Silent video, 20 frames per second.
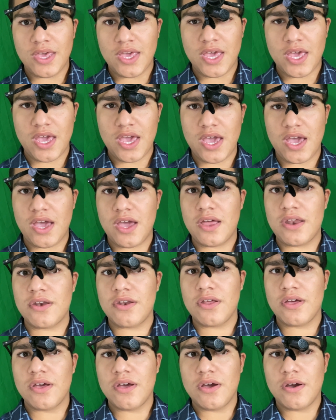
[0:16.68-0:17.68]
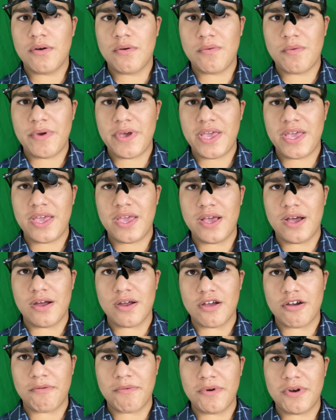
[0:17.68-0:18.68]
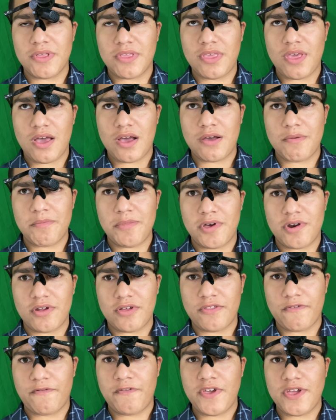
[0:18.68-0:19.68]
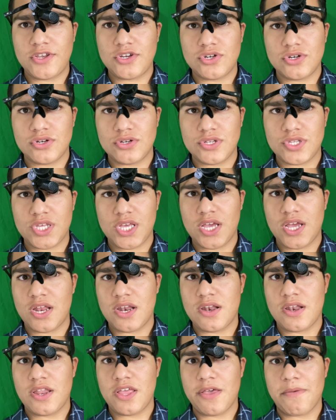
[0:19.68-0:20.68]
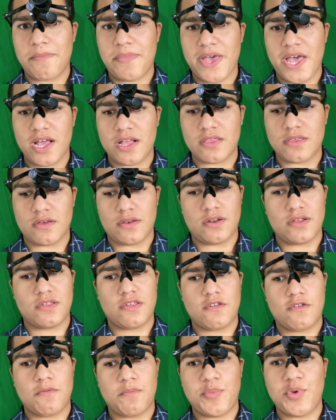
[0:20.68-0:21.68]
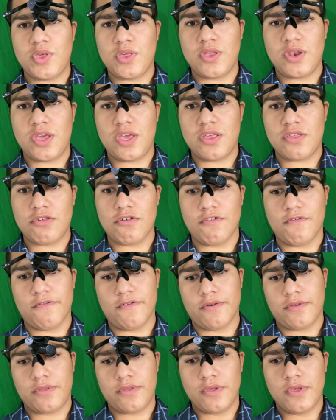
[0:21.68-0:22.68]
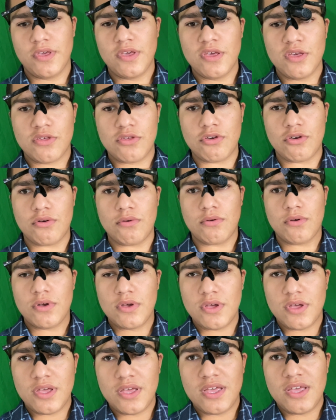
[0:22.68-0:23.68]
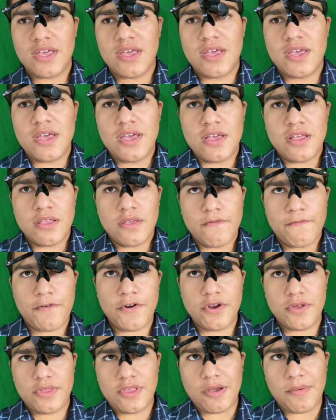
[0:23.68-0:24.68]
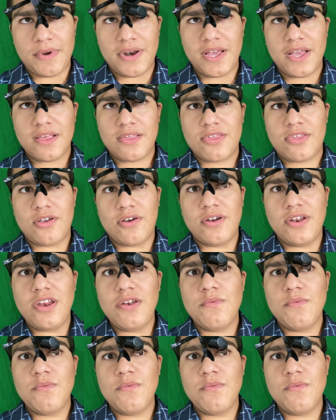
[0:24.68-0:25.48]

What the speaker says: and we are going to talk about all the features and the impacts on accessibility and so forth. So first I want to get started